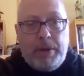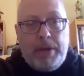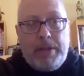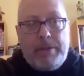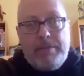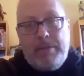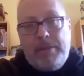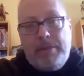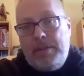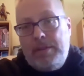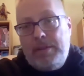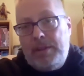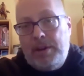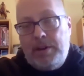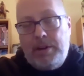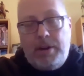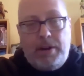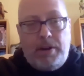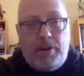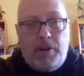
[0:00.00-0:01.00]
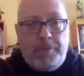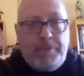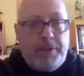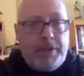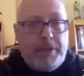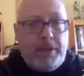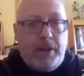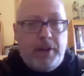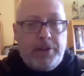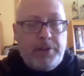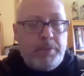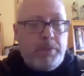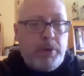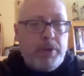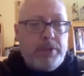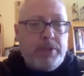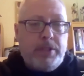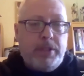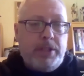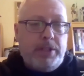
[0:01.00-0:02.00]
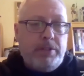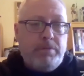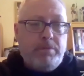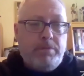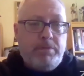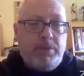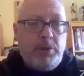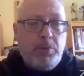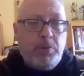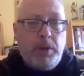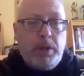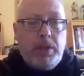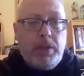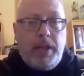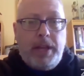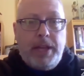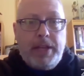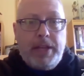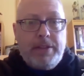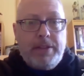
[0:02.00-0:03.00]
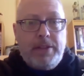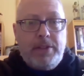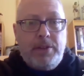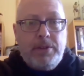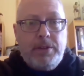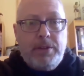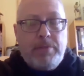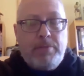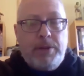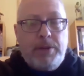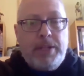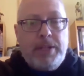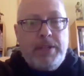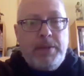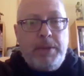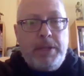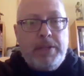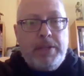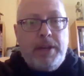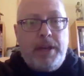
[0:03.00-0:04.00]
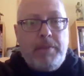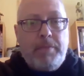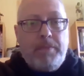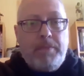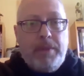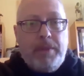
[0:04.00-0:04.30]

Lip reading: but there are hopefully other books that you will like that you can read in the meantime.